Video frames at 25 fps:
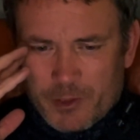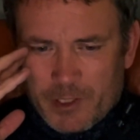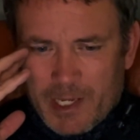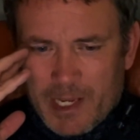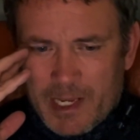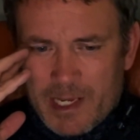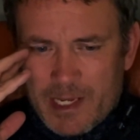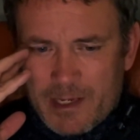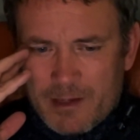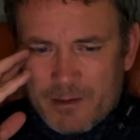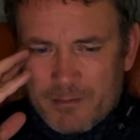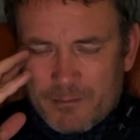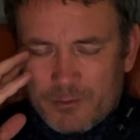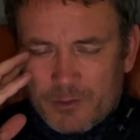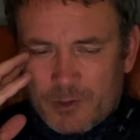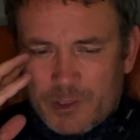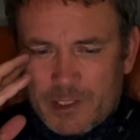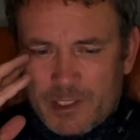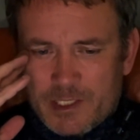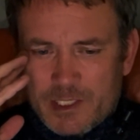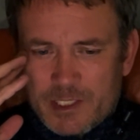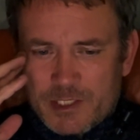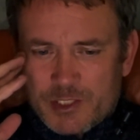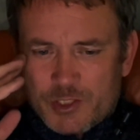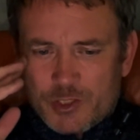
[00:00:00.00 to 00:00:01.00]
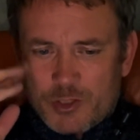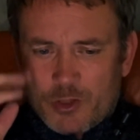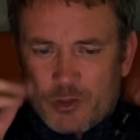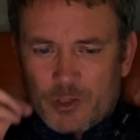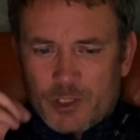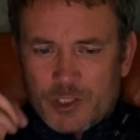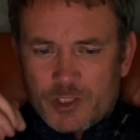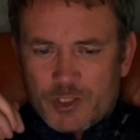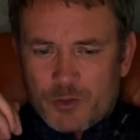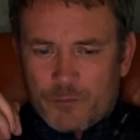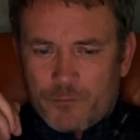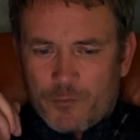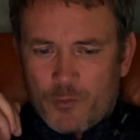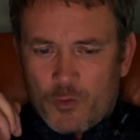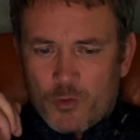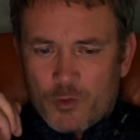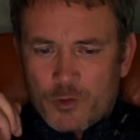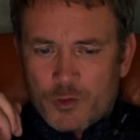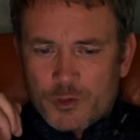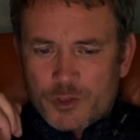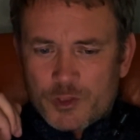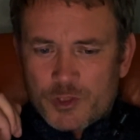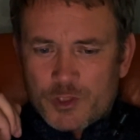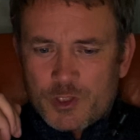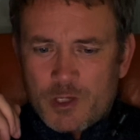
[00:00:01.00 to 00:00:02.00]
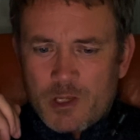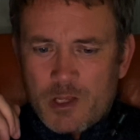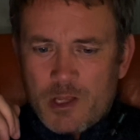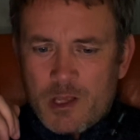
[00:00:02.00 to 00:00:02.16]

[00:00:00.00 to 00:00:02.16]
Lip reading: Kite leading his circus of horrors,